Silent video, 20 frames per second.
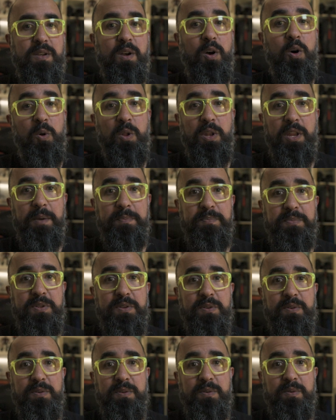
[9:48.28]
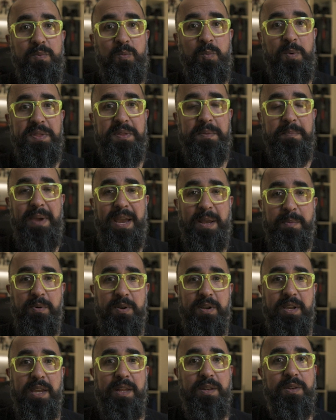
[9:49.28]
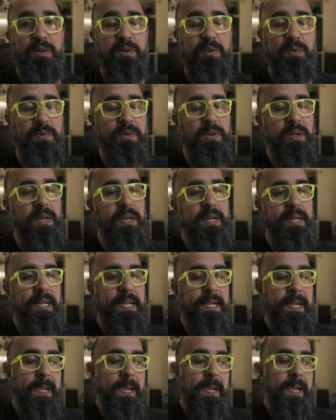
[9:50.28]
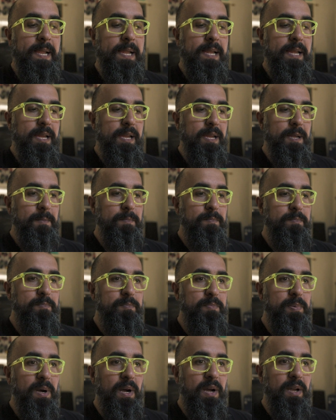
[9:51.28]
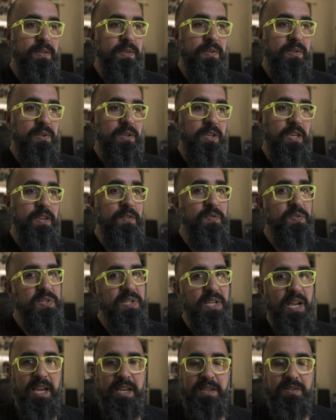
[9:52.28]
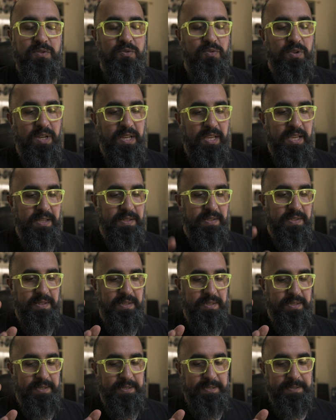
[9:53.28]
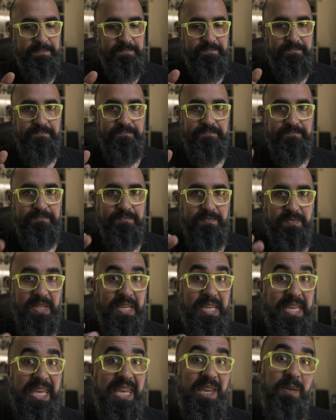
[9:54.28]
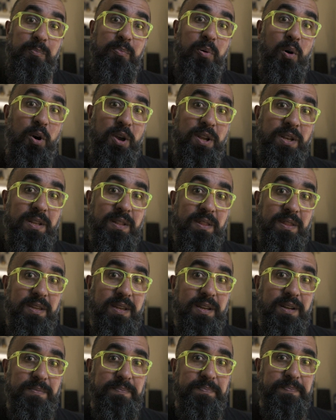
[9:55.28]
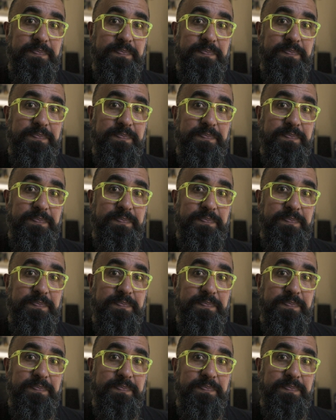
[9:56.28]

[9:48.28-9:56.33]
hold up to what the MacBook can do. But if size really is the key point in there,